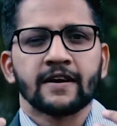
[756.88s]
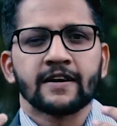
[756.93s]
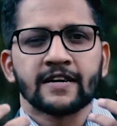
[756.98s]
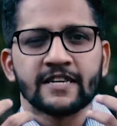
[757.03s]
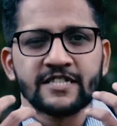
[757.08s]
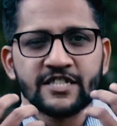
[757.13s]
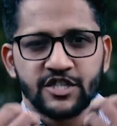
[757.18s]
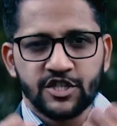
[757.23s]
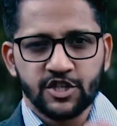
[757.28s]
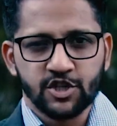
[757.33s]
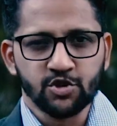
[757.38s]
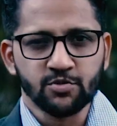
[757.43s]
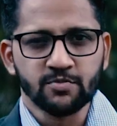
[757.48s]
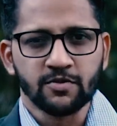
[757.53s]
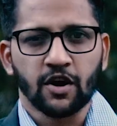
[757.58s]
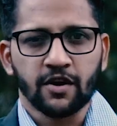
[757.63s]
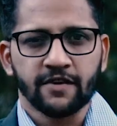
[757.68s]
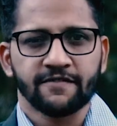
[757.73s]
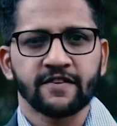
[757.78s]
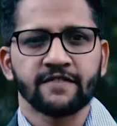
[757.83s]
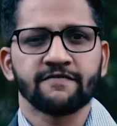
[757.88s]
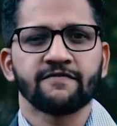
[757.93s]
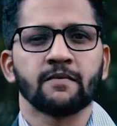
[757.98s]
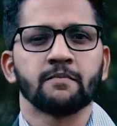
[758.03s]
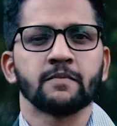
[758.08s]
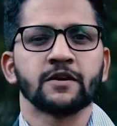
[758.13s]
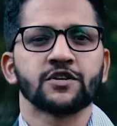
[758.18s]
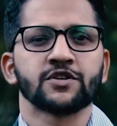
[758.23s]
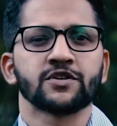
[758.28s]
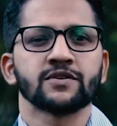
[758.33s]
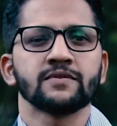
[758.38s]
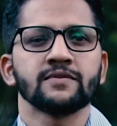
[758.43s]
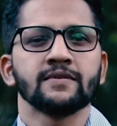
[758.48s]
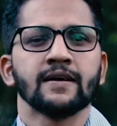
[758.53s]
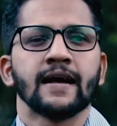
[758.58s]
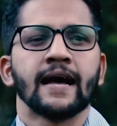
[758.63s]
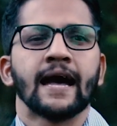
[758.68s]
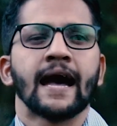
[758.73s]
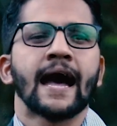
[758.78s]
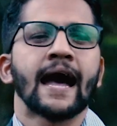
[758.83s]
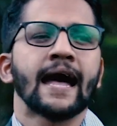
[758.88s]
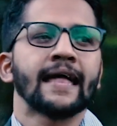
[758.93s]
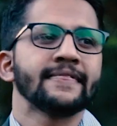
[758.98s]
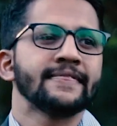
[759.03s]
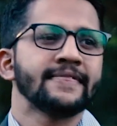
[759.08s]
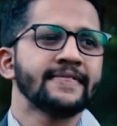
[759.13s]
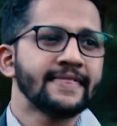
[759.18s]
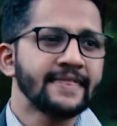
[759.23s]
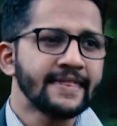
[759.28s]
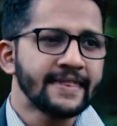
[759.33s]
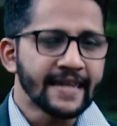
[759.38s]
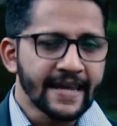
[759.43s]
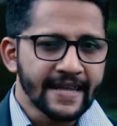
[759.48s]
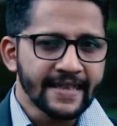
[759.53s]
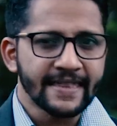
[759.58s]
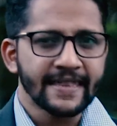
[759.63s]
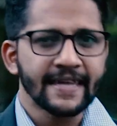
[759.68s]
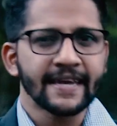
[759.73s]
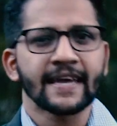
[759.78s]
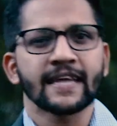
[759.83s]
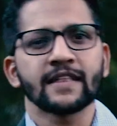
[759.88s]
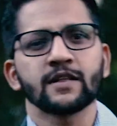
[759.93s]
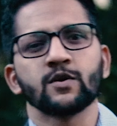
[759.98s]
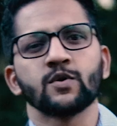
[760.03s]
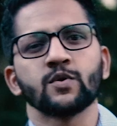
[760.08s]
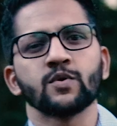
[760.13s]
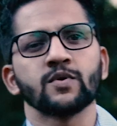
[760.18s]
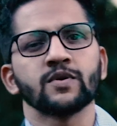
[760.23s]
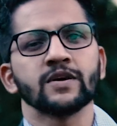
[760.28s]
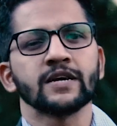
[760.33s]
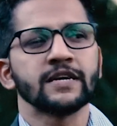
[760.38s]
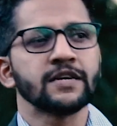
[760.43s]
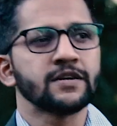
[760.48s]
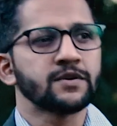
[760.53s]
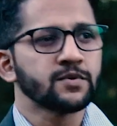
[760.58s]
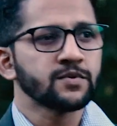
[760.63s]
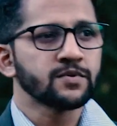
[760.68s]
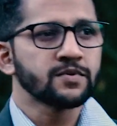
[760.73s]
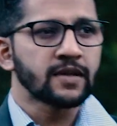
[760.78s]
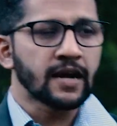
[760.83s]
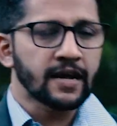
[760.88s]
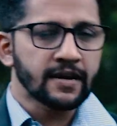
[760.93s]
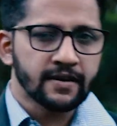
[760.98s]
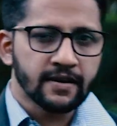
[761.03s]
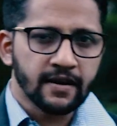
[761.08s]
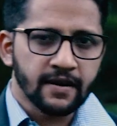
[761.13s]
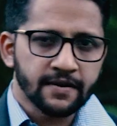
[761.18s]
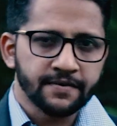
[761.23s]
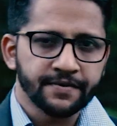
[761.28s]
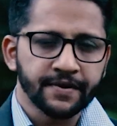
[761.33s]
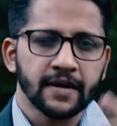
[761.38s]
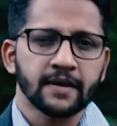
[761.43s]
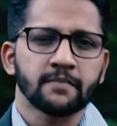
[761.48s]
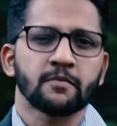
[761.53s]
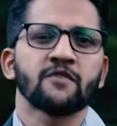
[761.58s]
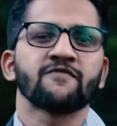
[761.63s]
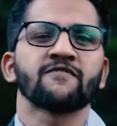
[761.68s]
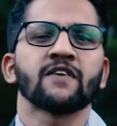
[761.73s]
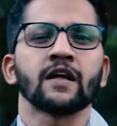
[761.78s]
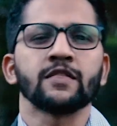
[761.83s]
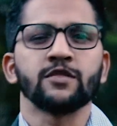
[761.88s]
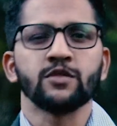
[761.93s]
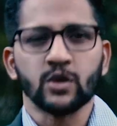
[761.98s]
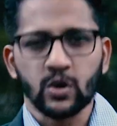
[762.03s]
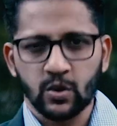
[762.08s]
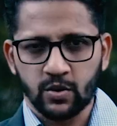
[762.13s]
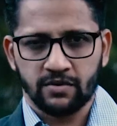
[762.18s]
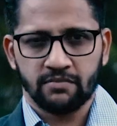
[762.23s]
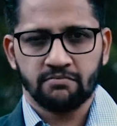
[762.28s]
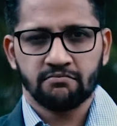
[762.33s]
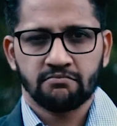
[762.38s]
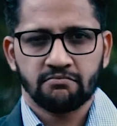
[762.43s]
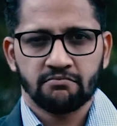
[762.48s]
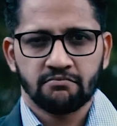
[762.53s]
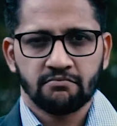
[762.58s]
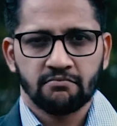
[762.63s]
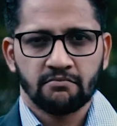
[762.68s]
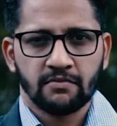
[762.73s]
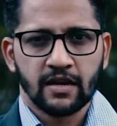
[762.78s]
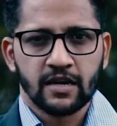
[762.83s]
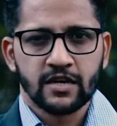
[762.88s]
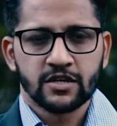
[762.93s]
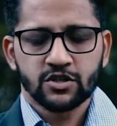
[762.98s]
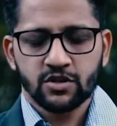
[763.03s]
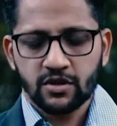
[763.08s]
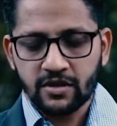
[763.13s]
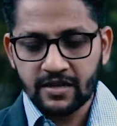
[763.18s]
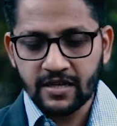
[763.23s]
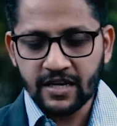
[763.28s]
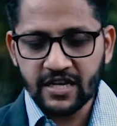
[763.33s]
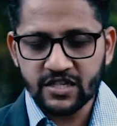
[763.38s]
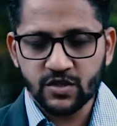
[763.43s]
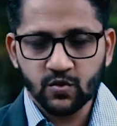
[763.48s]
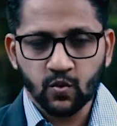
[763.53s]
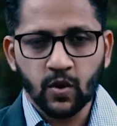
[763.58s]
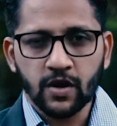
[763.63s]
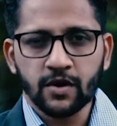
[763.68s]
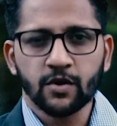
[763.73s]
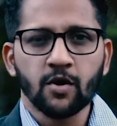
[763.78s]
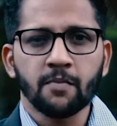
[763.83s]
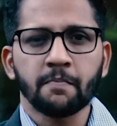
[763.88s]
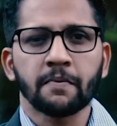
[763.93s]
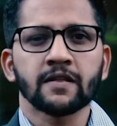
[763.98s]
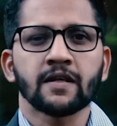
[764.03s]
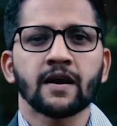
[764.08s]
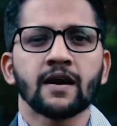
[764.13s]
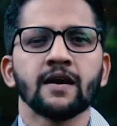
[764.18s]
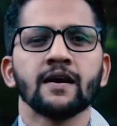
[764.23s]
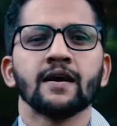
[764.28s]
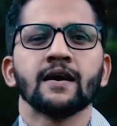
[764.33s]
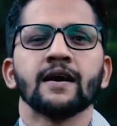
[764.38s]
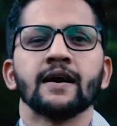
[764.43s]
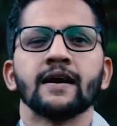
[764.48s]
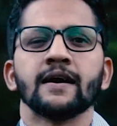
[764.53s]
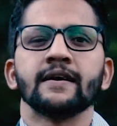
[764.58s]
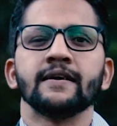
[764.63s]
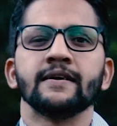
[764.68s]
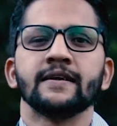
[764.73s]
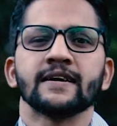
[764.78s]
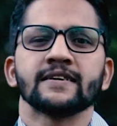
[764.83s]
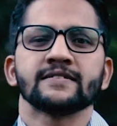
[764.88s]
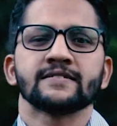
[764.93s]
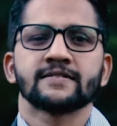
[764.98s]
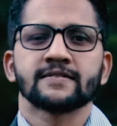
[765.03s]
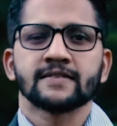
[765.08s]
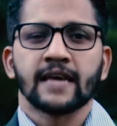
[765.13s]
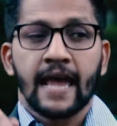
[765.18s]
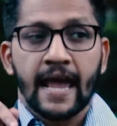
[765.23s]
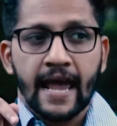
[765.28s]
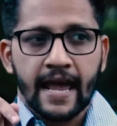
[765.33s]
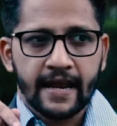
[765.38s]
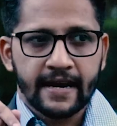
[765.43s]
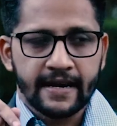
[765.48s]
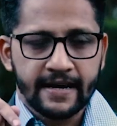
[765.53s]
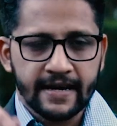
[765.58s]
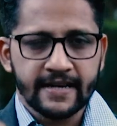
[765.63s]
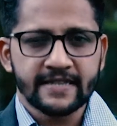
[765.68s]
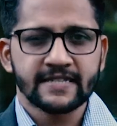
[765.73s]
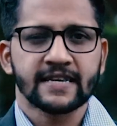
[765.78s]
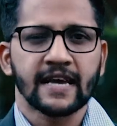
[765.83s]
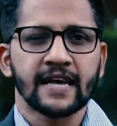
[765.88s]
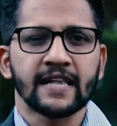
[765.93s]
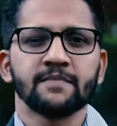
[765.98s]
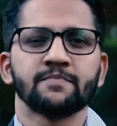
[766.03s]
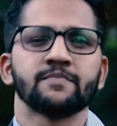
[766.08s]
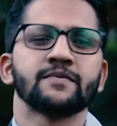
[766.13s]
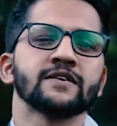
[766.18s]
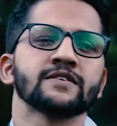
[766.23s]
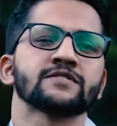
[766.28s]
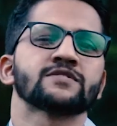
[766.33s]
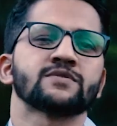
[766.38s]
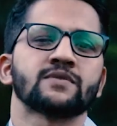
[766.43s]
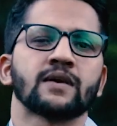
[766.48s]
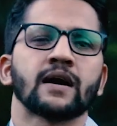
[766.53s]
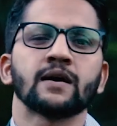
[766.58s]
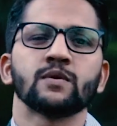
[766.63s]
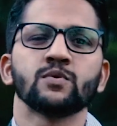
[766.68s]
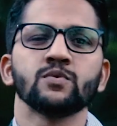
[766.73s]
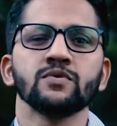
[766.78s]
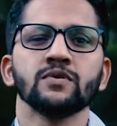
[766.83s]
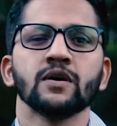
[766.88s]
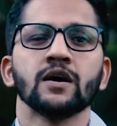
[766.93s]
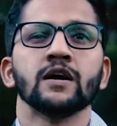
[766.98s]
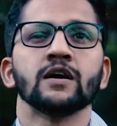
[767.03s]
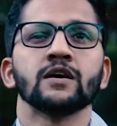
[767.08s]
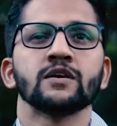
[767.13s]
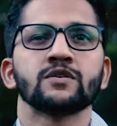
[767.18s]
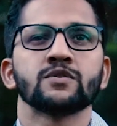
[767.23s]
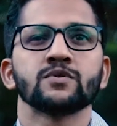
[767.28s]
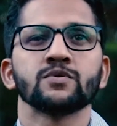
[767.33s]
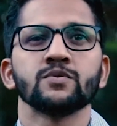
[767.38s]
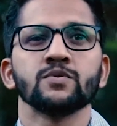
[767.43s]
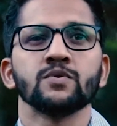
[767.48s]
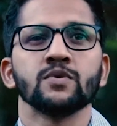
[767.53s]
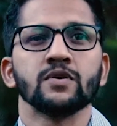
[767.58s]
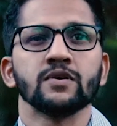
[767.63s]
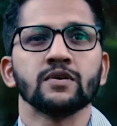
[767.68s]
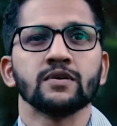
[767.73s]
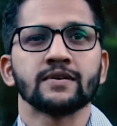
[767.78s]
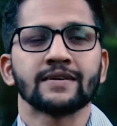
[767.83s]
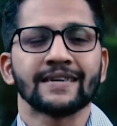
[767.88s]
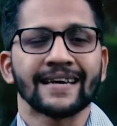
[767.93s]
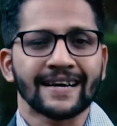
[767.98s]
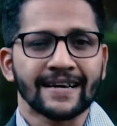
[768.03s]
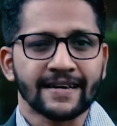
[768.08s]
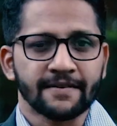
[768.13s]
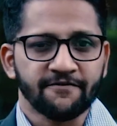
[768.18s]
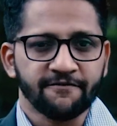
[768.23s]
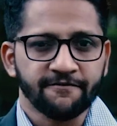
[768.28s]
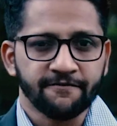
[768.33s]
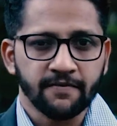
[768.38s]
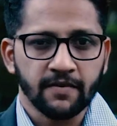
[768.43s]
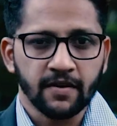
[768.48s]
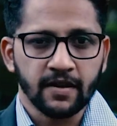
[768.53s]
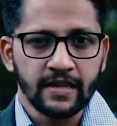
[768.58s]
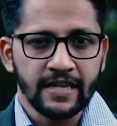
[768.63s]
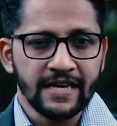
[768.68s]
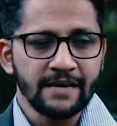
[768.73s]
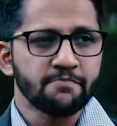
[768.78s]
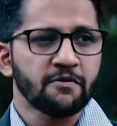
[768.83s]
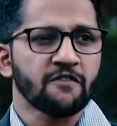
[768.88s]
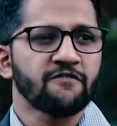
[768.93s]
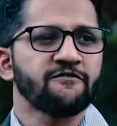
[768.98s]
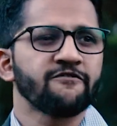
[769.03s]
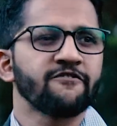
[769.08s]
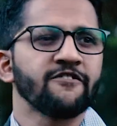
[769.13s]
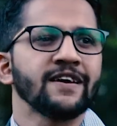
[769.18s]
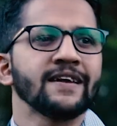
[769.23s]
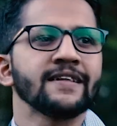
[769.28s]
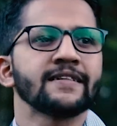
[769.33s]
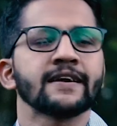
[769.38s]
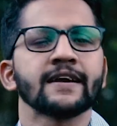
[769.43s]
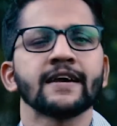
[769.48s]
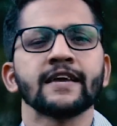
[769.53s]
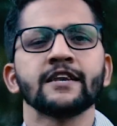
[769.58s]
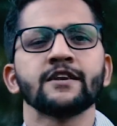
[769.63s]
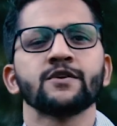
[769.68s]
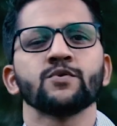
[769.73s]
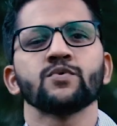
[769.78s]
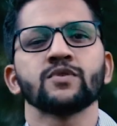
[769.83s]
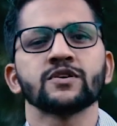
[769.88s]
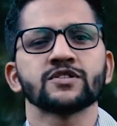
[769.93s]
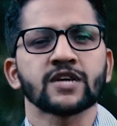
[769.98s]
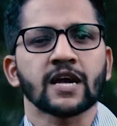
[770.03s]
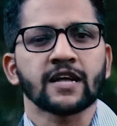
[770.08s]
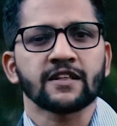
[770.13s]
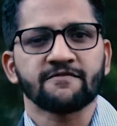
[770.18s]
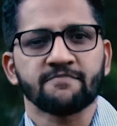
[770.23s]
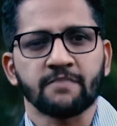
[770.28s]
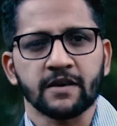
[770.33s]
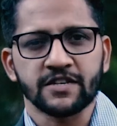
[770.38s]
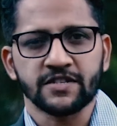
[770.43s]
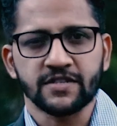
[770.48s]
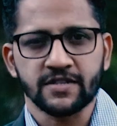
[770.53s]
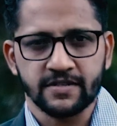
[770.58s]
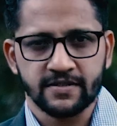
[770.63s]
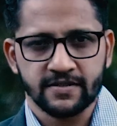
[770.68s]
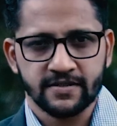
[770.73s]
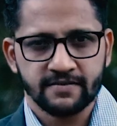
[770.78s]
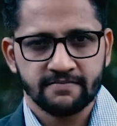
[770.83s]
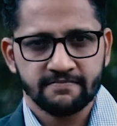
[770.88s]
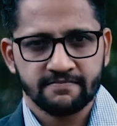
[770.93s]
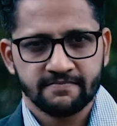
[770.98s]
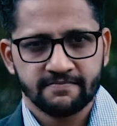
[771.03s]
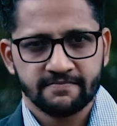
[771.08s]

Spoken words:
consume a lot of information, and then they can go into that realm of unknown. So this Virgo pada does help this Rahu to take a leap of faith into the sign of Pisces,